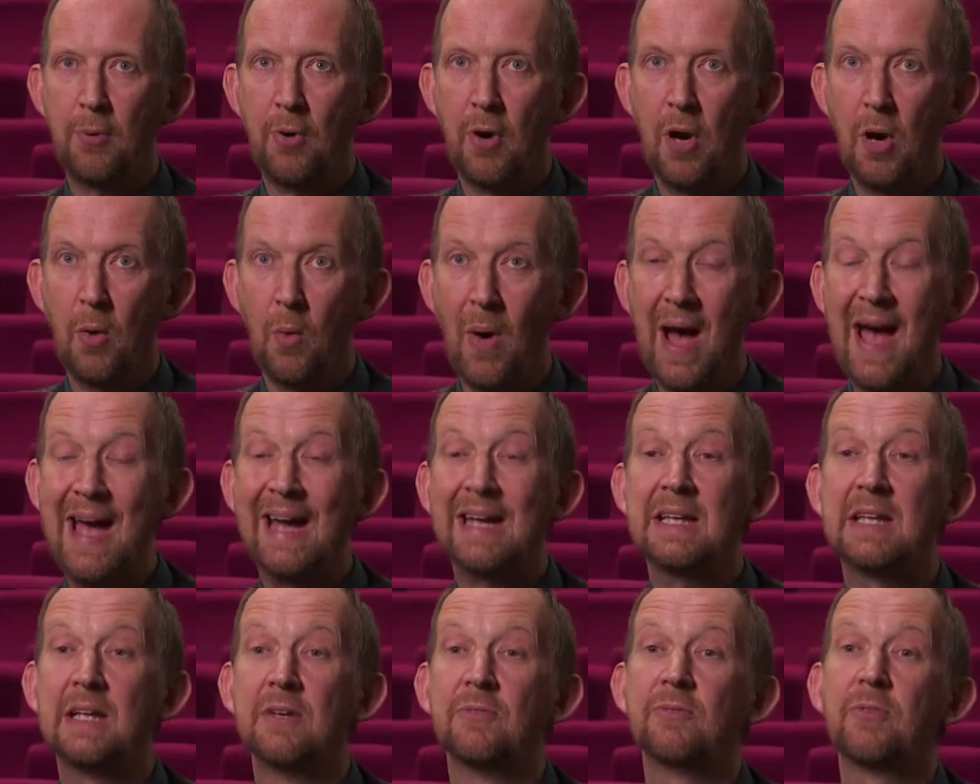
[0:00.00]

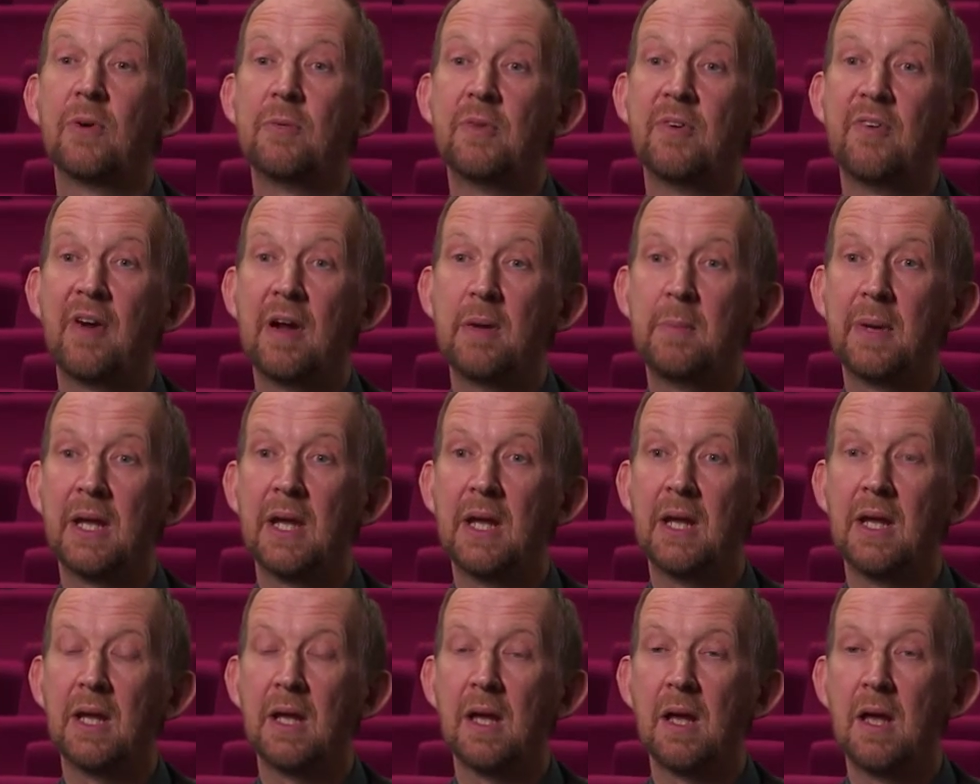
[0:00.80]
proactive from the very
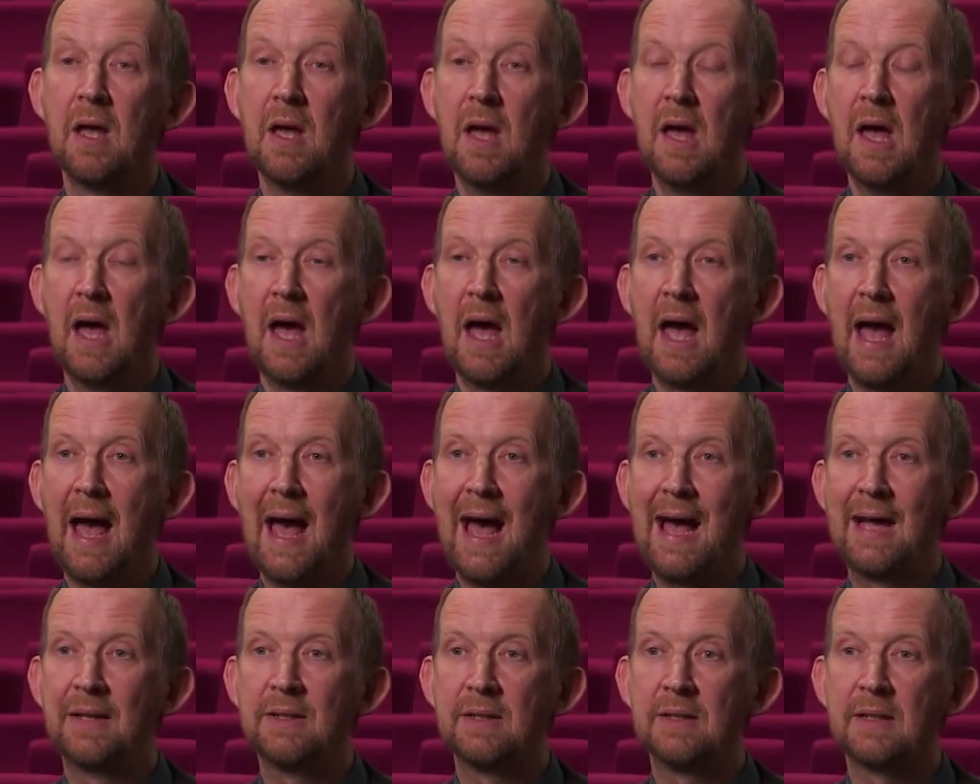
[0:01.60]
beginning,
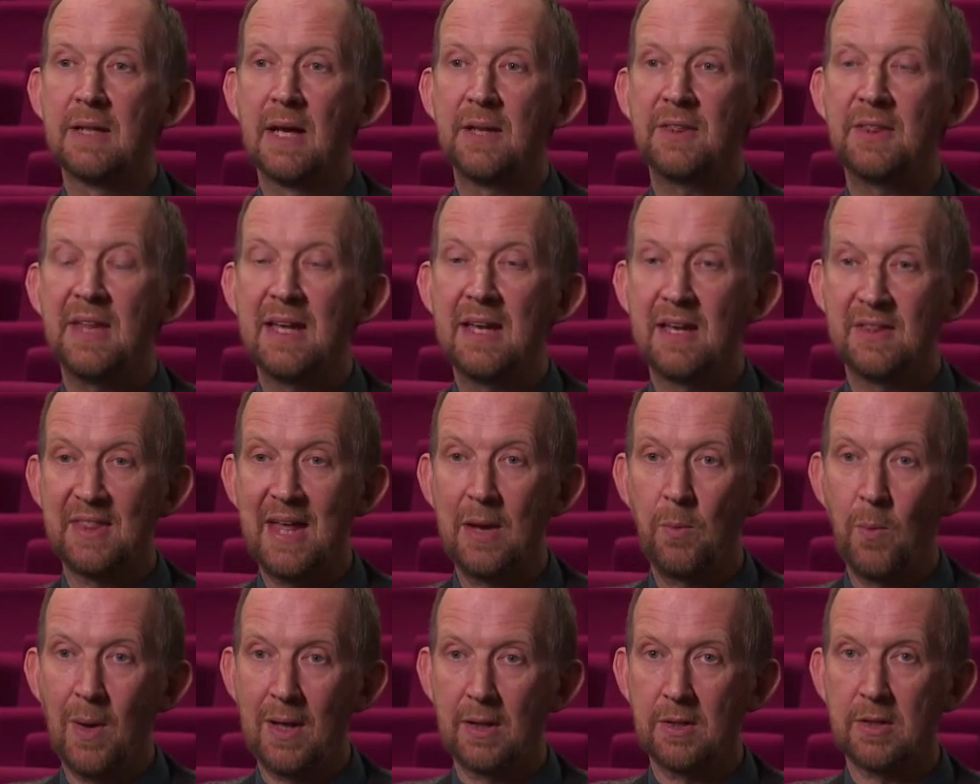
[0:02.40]
and I think
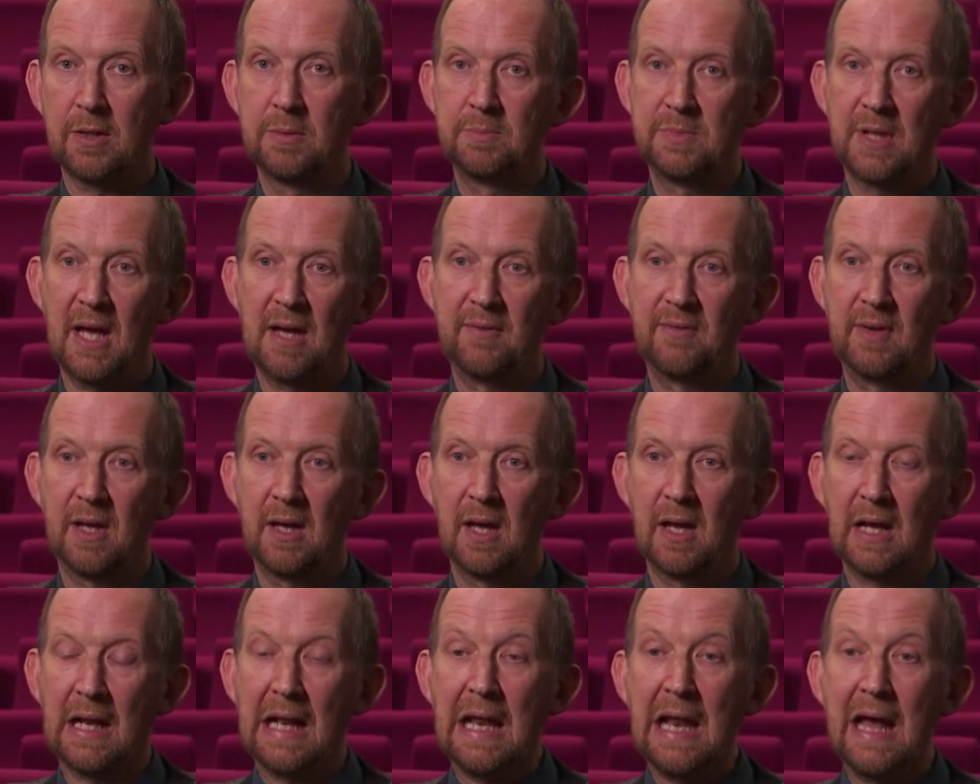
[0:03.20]
they welcomed
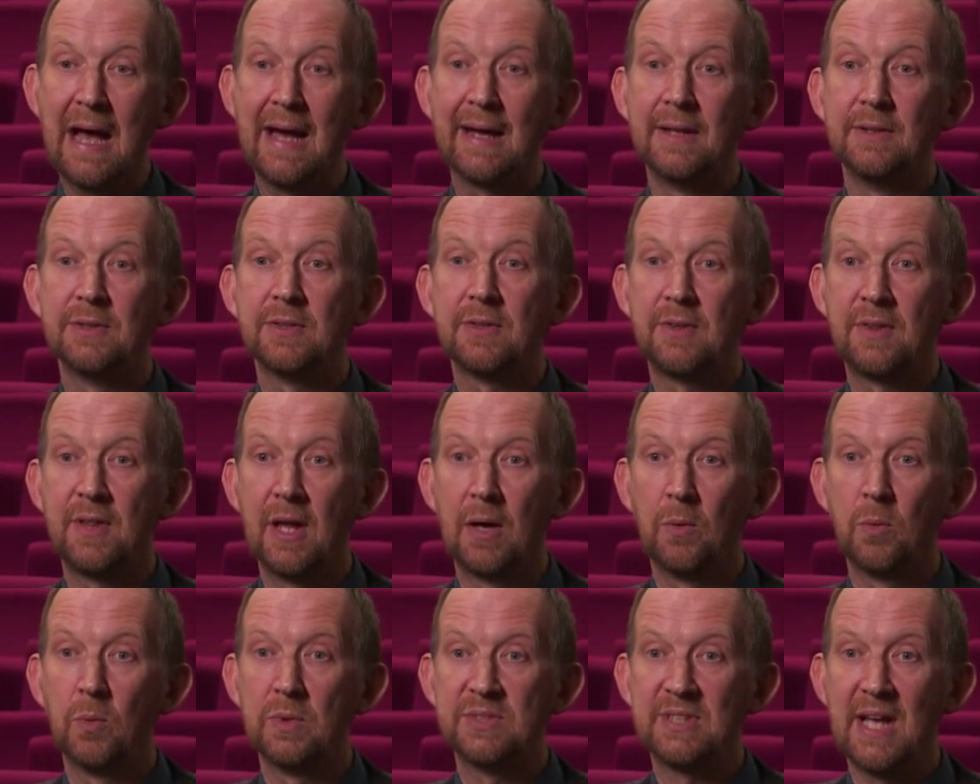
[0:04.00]
having a client
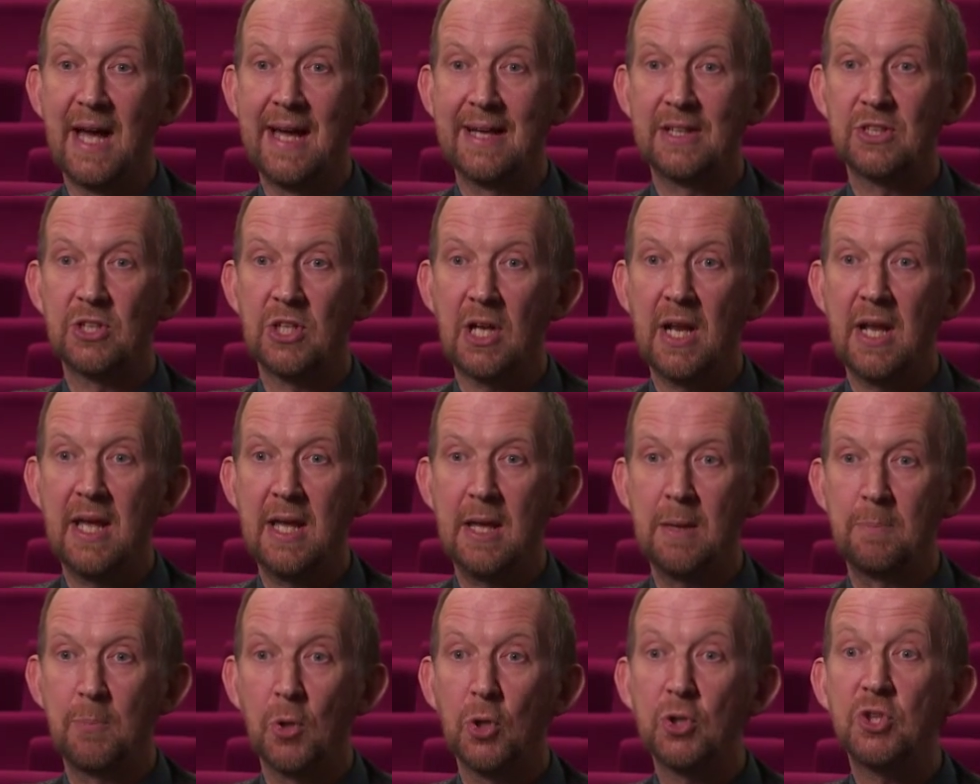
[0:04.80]
that was
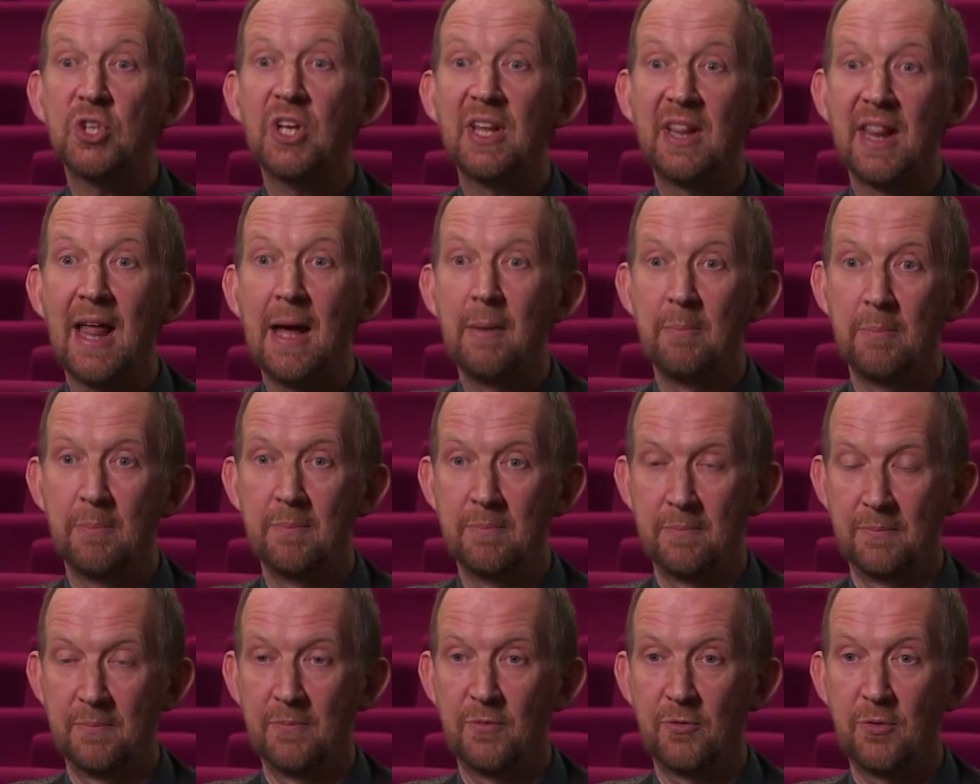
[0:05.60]
actually pushing
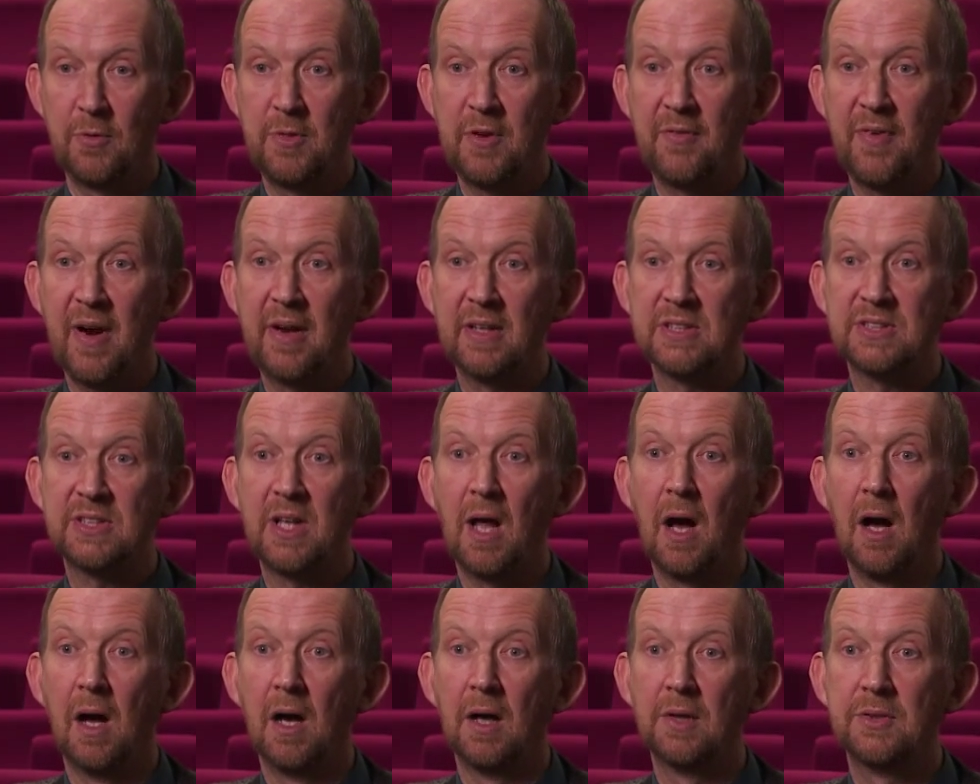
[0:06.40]
them from the very
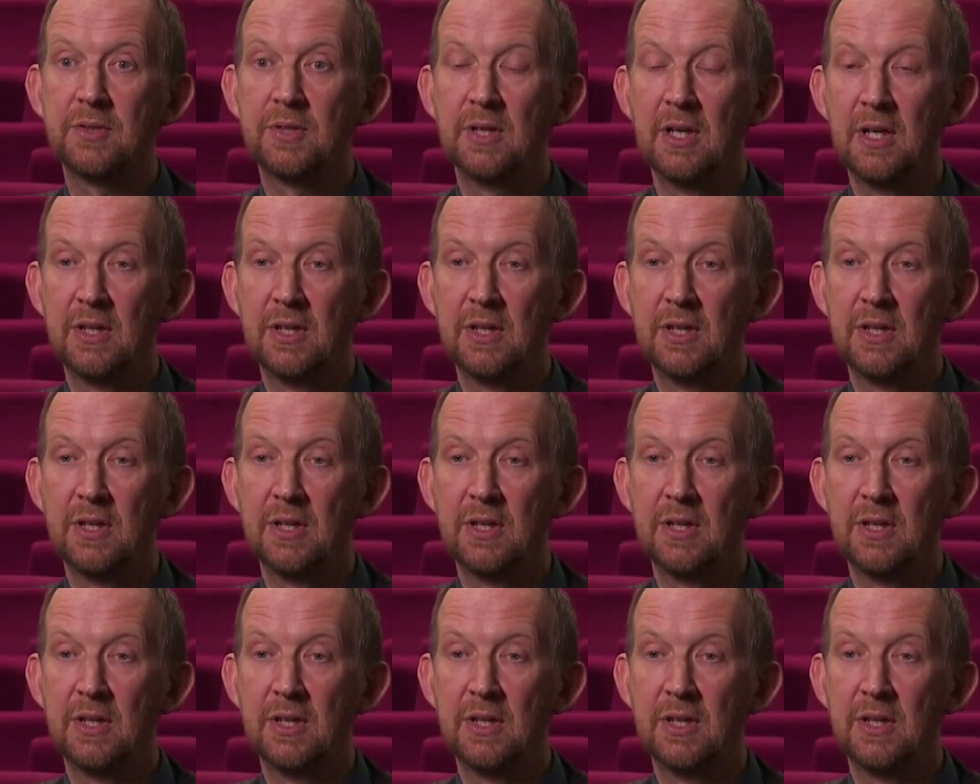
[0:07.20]
start.